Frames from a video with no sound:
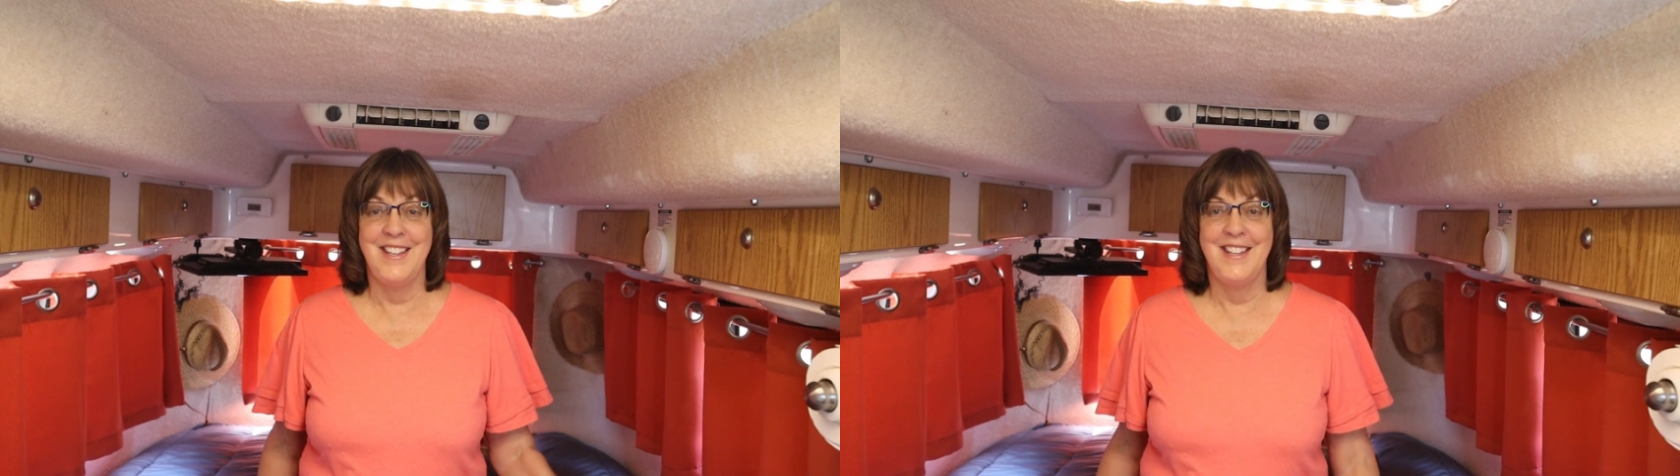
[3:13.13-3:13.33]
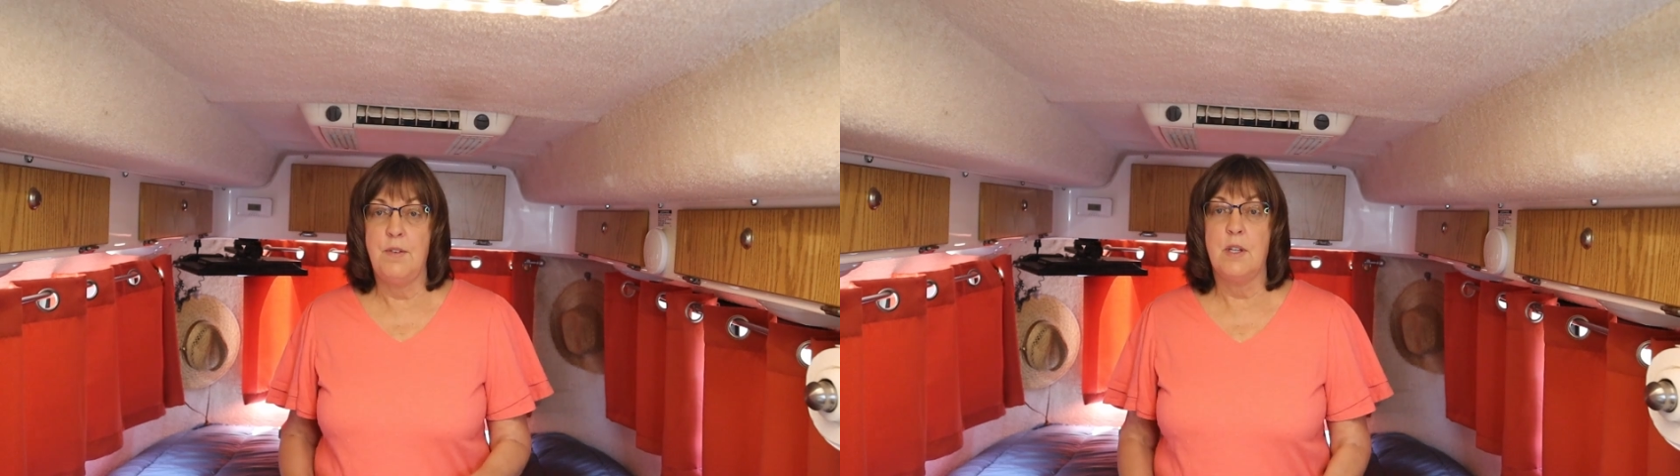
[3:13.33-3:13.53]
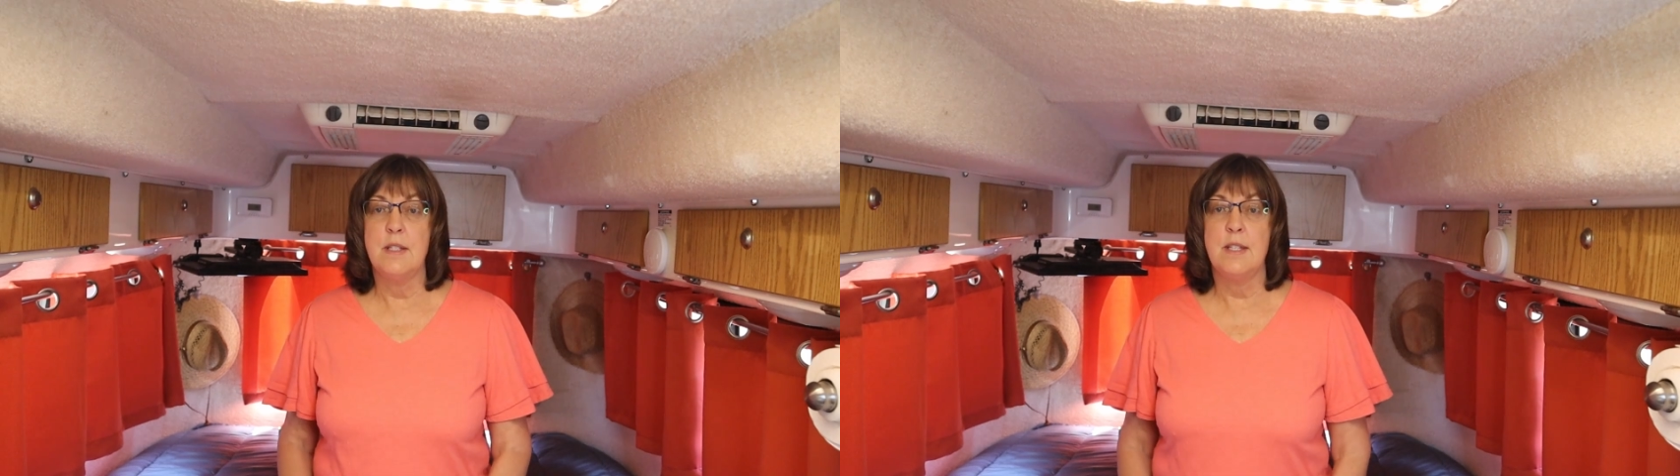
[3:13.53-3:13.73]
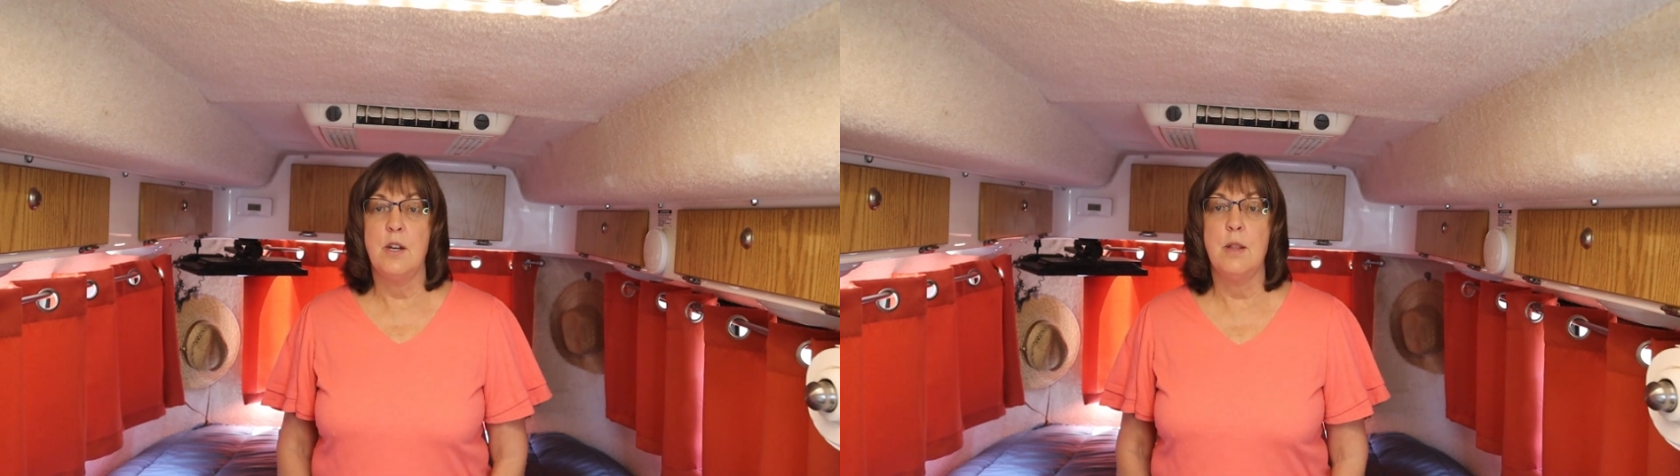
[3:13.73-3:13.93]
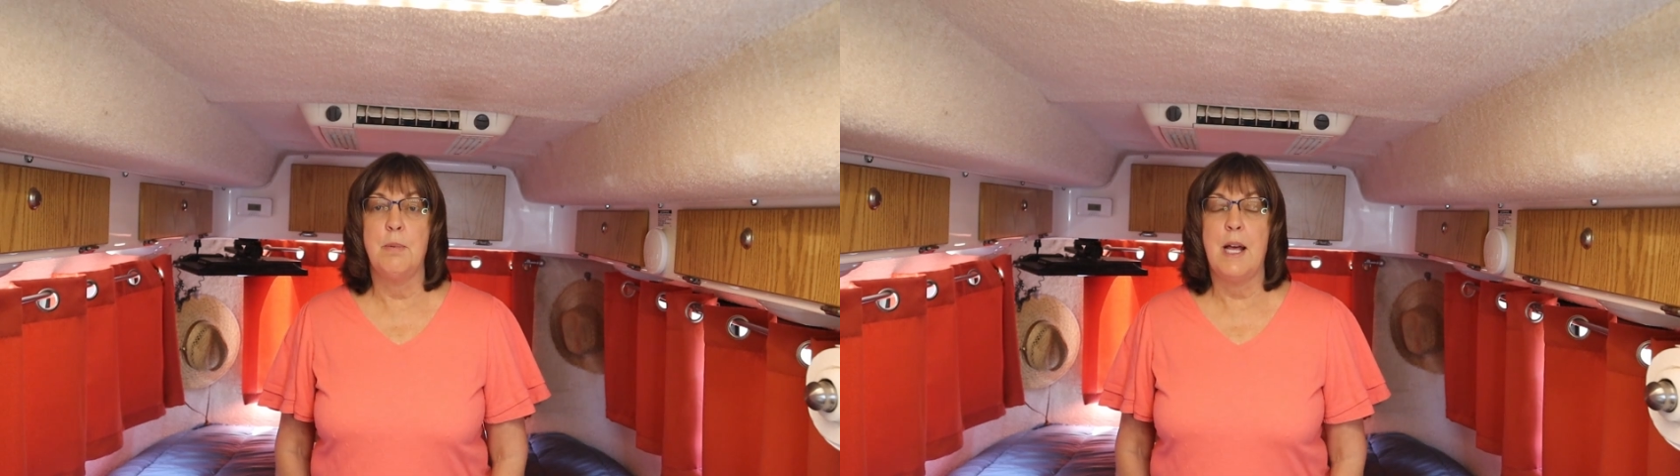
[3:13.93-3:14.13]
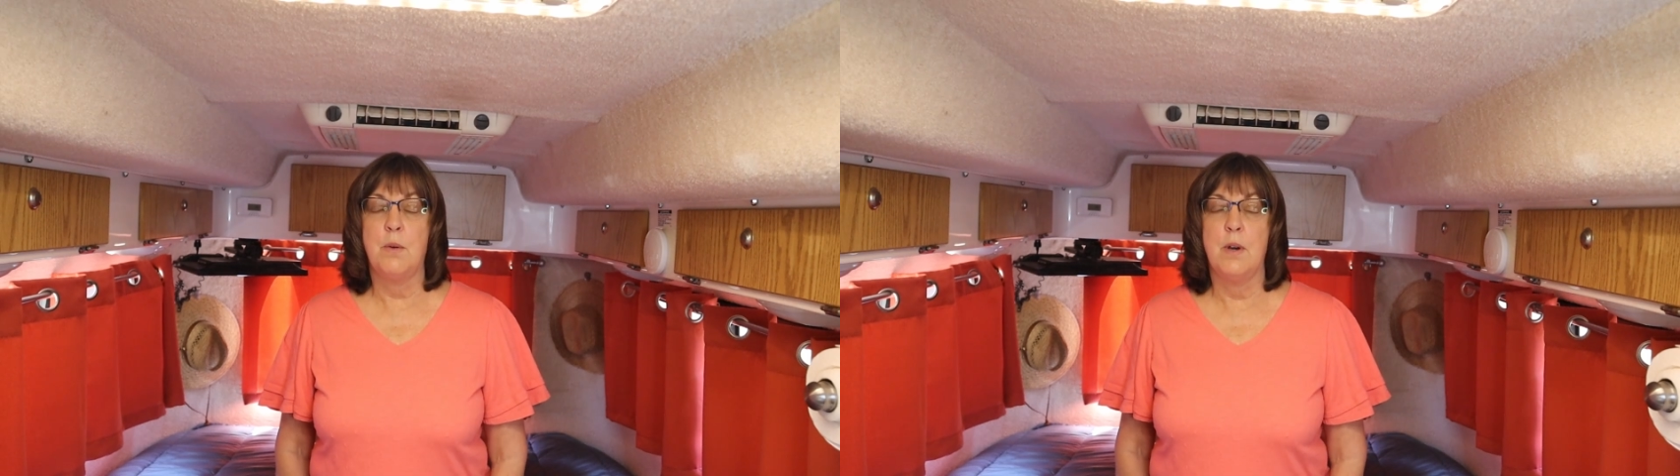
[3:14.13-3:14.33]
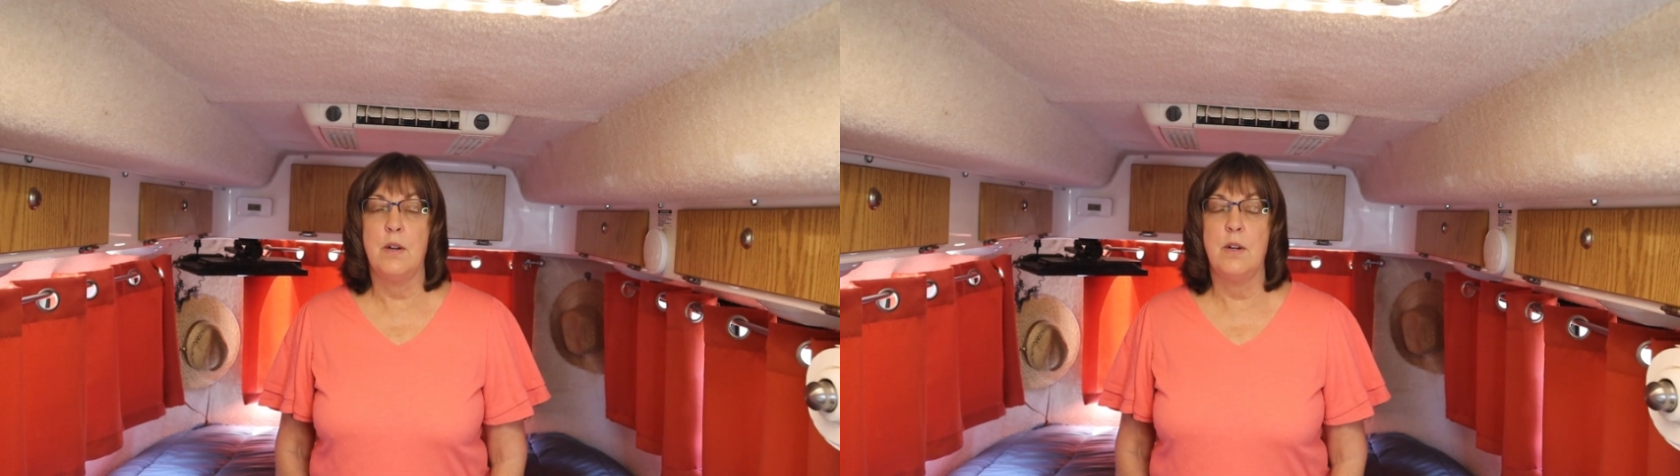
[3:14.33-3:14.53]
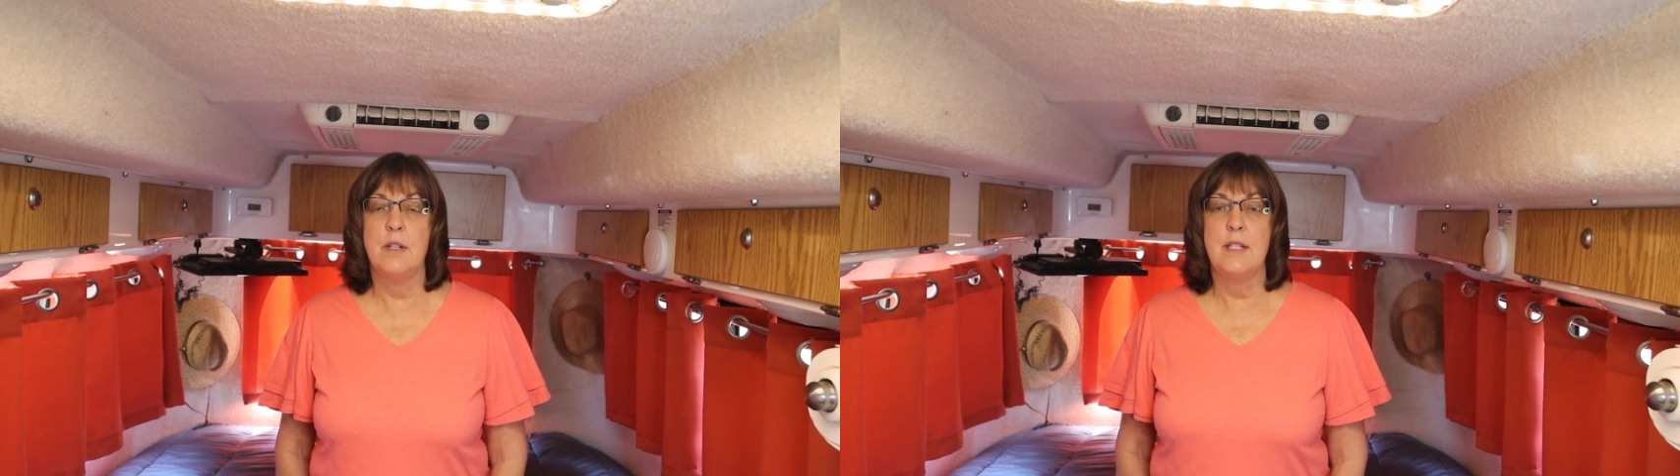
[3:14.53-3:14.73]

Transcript: If you consider the Blackwater